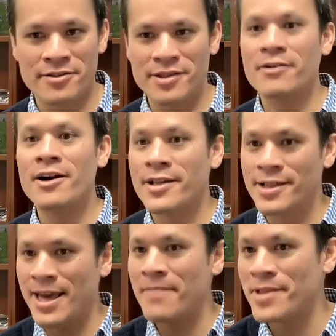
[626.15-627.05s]
So Daraa is
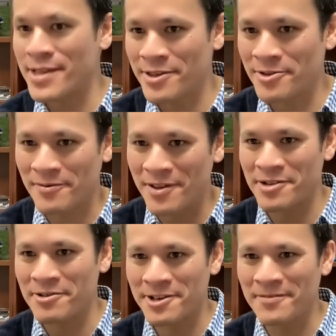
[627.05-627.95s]
the epicenter of the
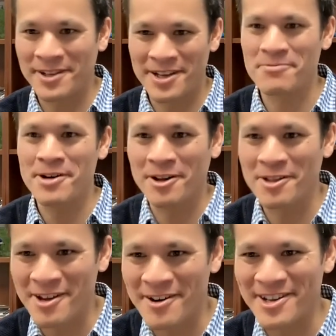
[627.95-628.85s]
Syrian conflict. It's where it all
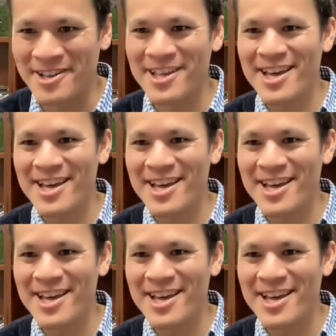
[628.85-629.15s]
started.